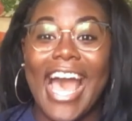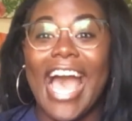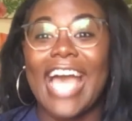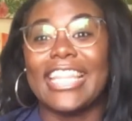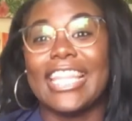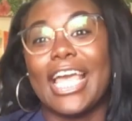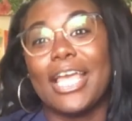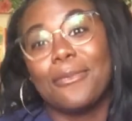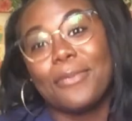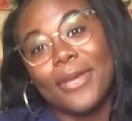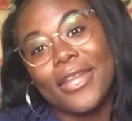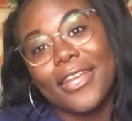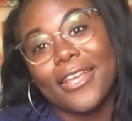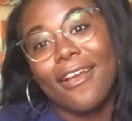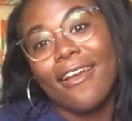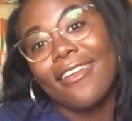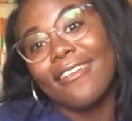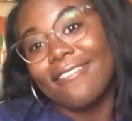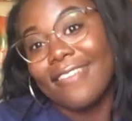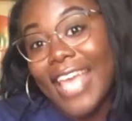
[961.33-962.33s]
I like putting
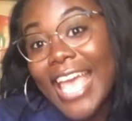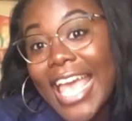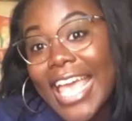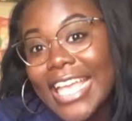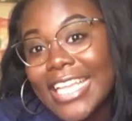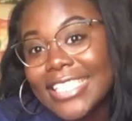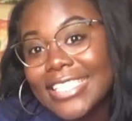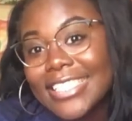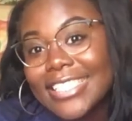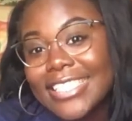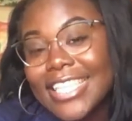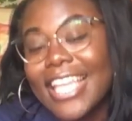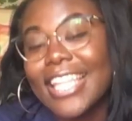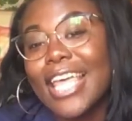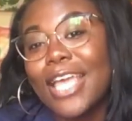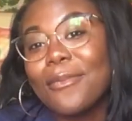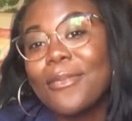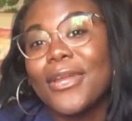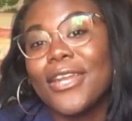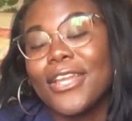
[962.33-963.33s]
on events. I
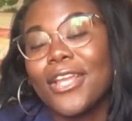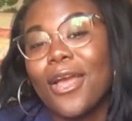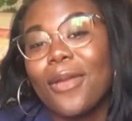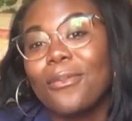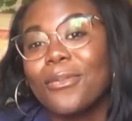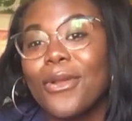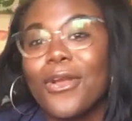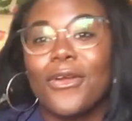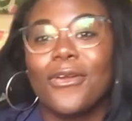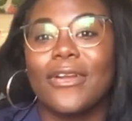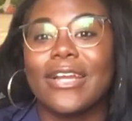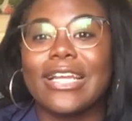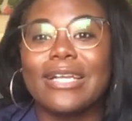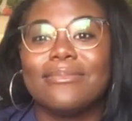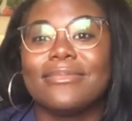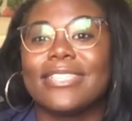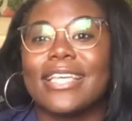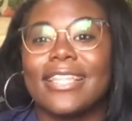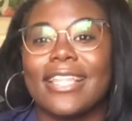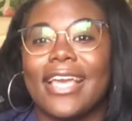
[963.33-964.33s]
like putting on
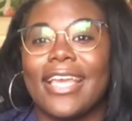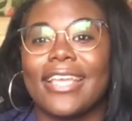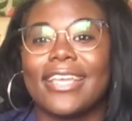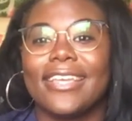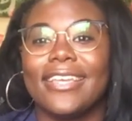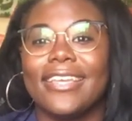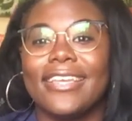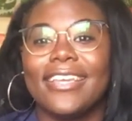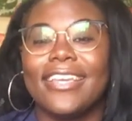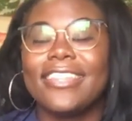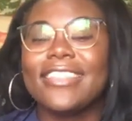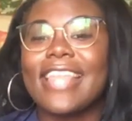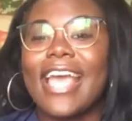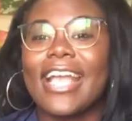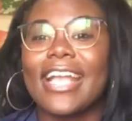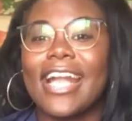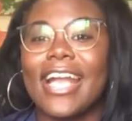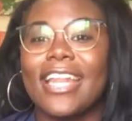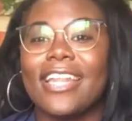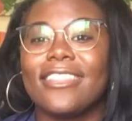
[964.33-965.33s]
programs. I like
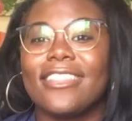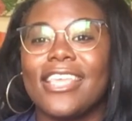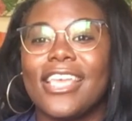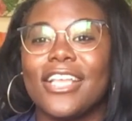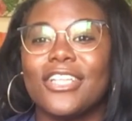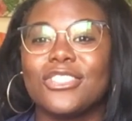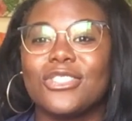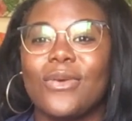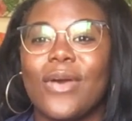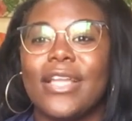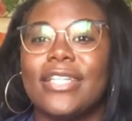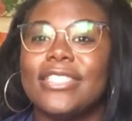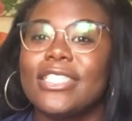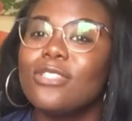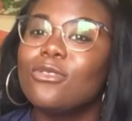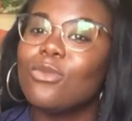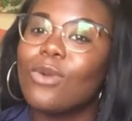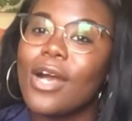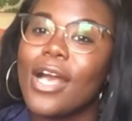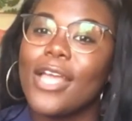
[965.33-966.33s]
that kind of thing. So I
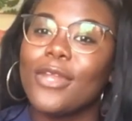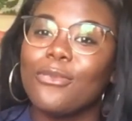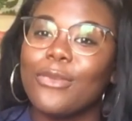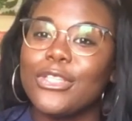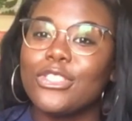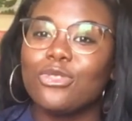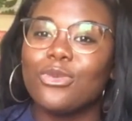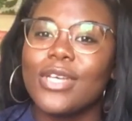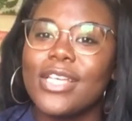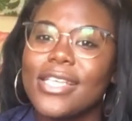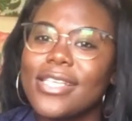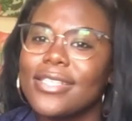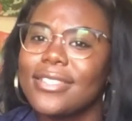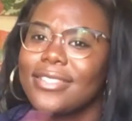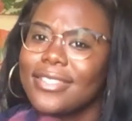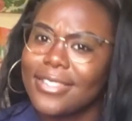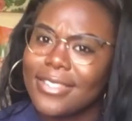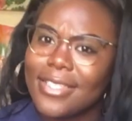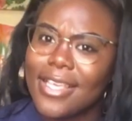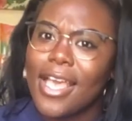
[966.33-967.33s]
did one, which
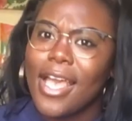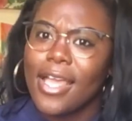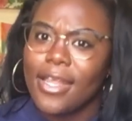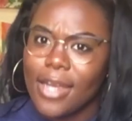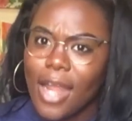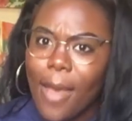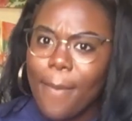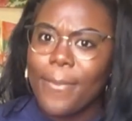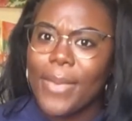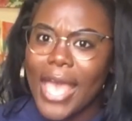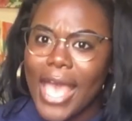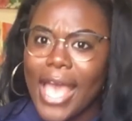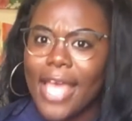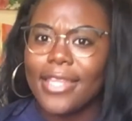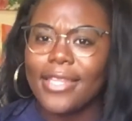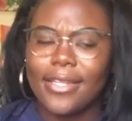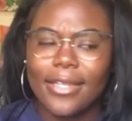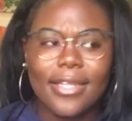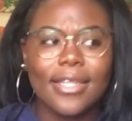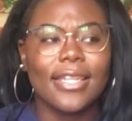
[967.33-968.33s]
was not bad.